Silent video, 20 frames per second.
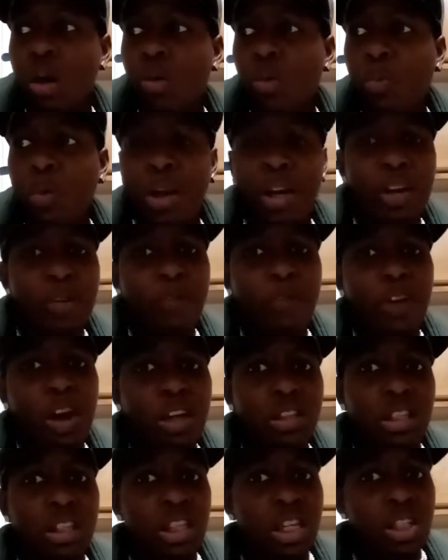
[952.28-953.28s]
When the
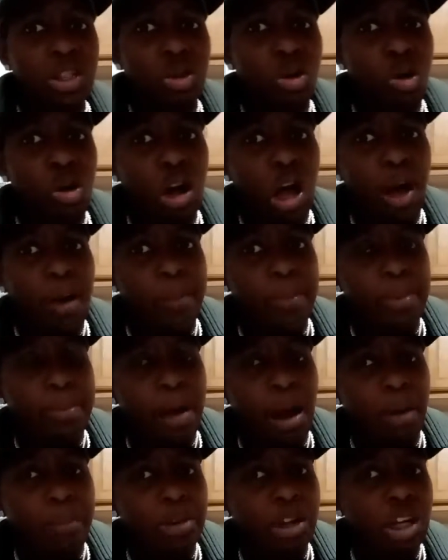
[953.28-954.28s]
fuck did this all come
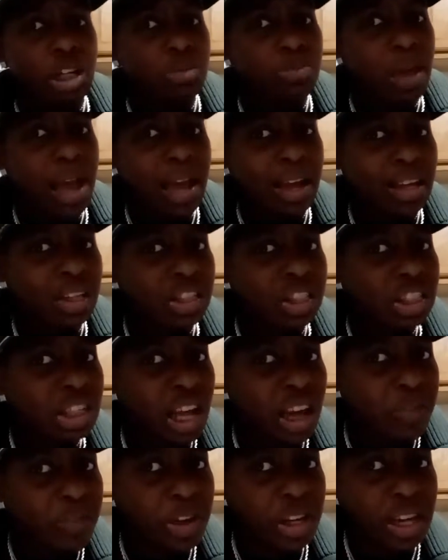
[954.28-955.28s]
about? Because back in
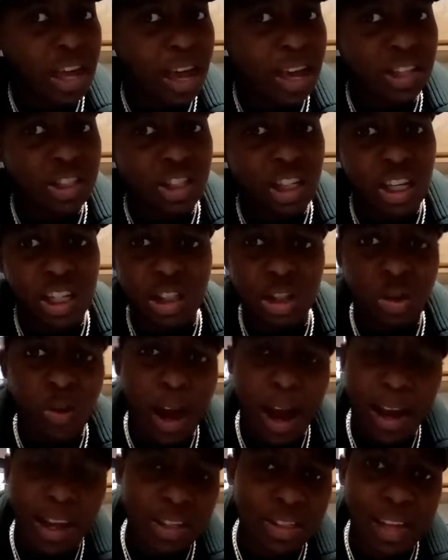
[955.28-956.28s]
slavery days, these
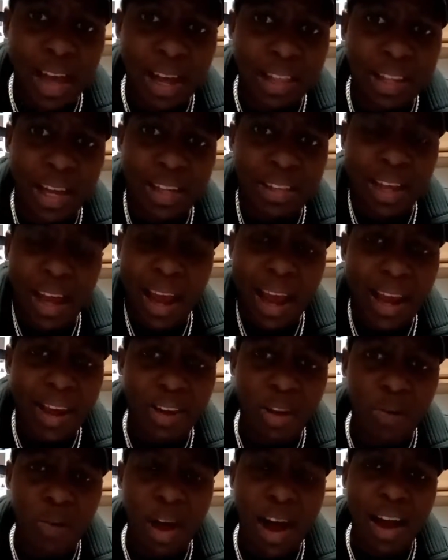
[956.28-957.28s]
crackers act like they
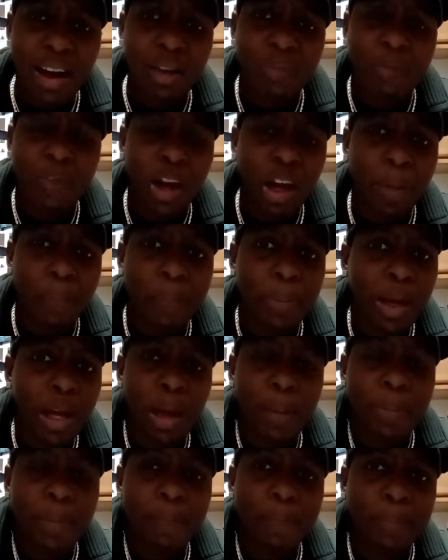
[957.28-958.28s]
ain't know how to fucking pick
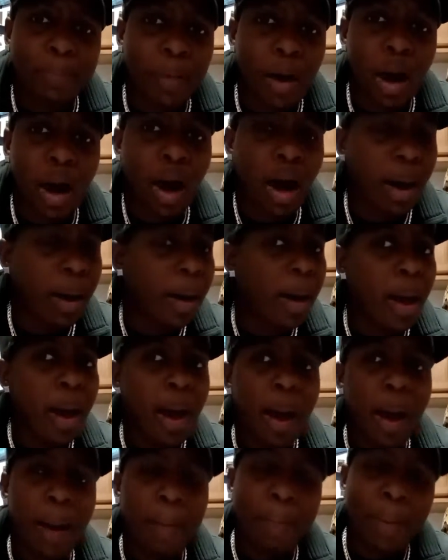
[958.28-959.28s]
up
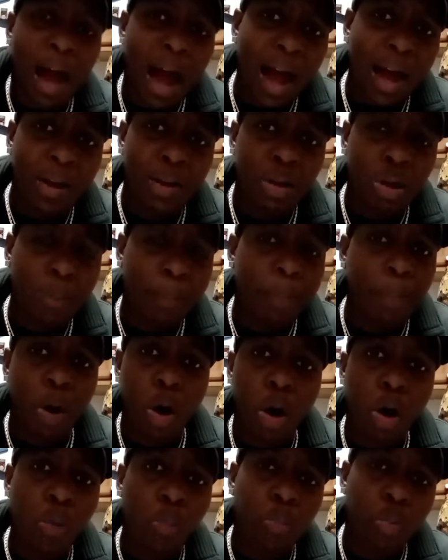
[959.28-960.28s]
a pot, a
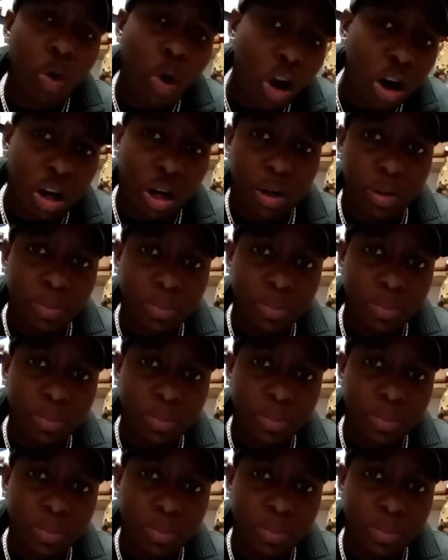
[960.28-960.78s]
bowl of water.